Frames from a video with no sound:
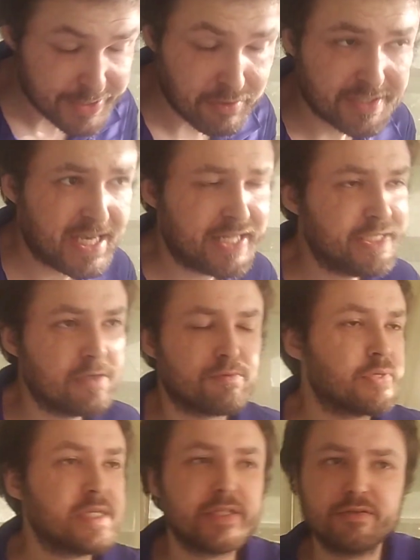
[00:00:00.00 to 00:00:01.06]
Scorsese
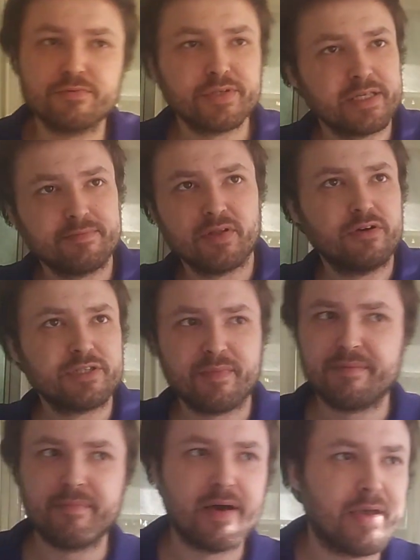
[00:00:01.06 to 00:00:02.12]
really, really blows
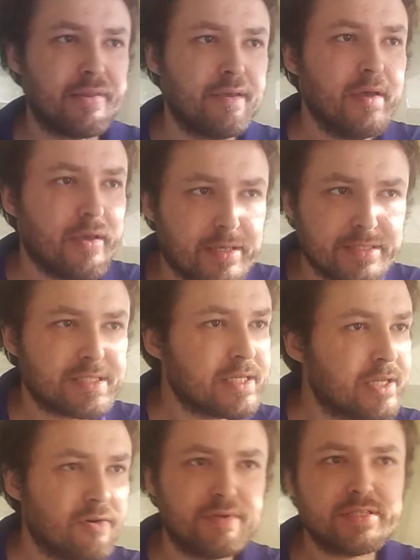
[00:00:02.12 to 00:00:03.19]
my mind.
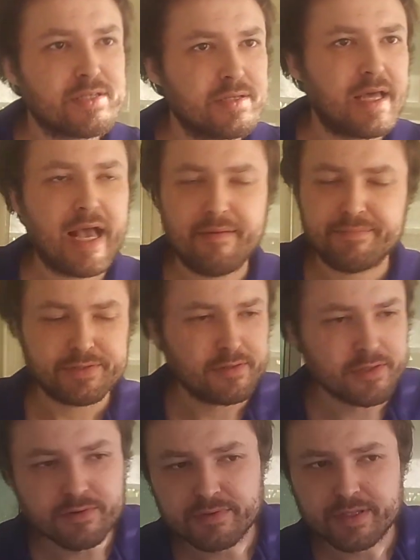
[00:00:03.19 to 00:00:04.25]
Casino is an
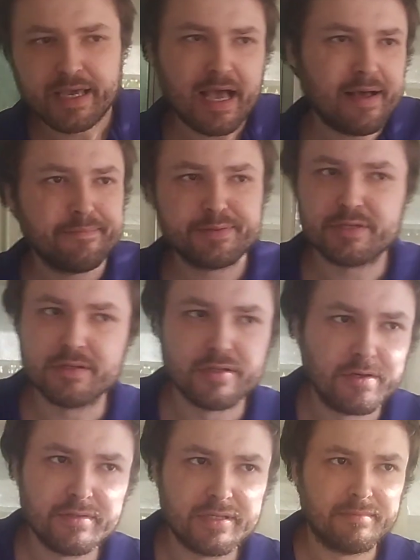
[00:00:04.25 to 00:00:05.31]
absolutely,
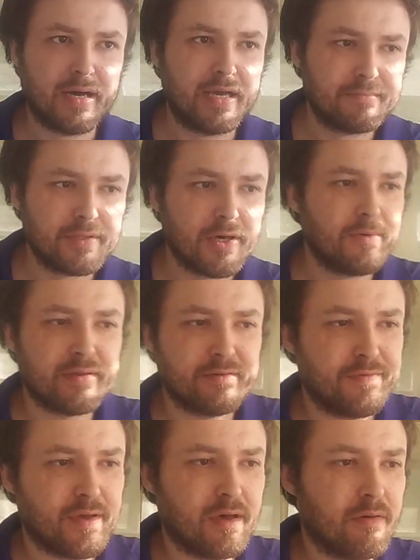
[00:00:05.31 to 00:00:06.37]
absolutely mind-blowing
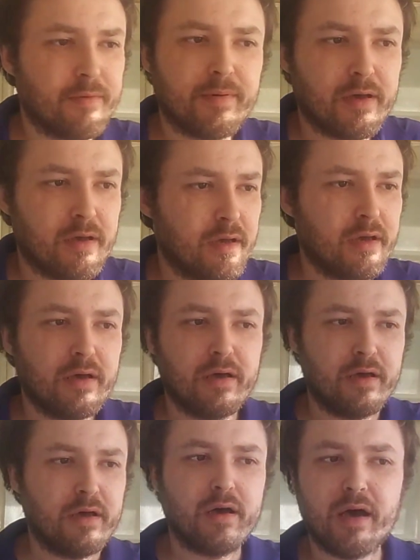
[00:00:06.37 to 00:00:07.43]
film.
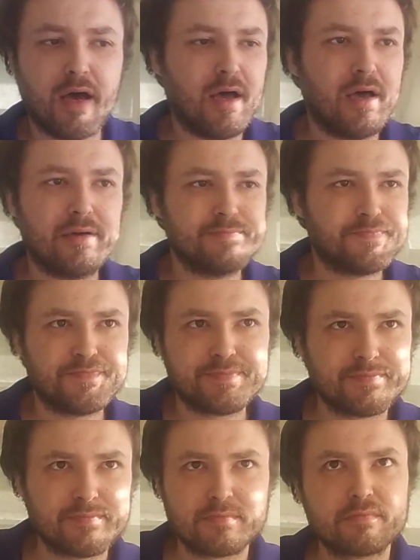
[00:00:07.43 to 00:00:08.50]
Uh,
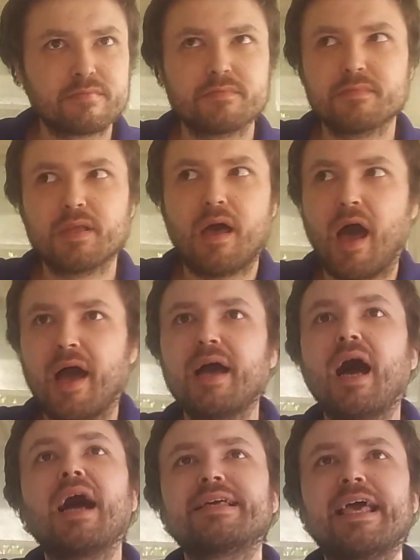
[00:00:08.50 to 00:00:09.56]
I,
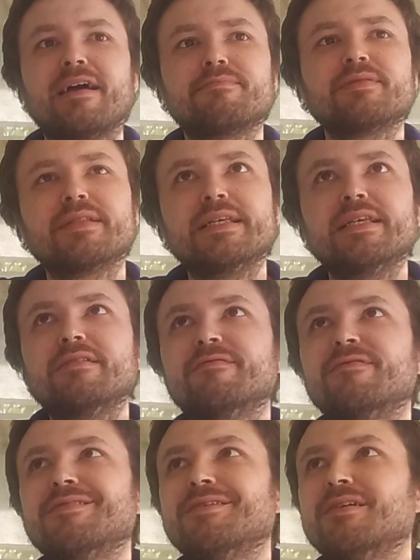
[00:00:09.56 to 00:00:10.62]
I can't believe
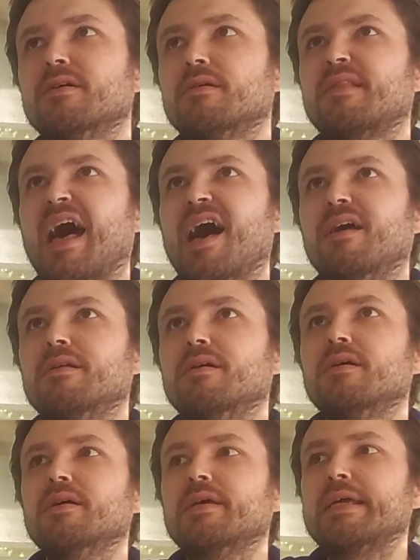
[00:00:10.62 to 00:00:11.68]
that
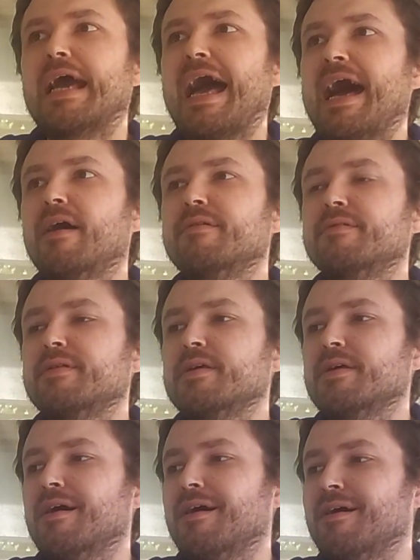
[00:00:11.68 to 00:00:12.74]
he had
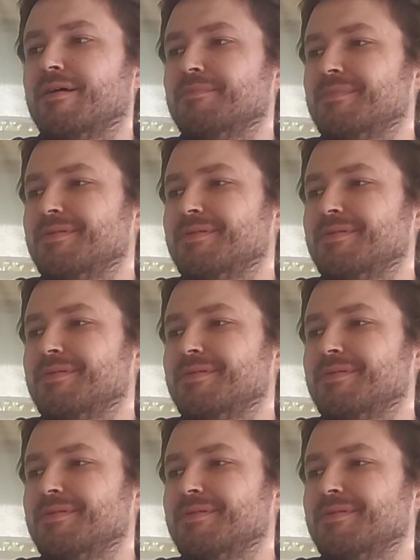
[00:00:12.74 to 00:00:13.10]
the, um,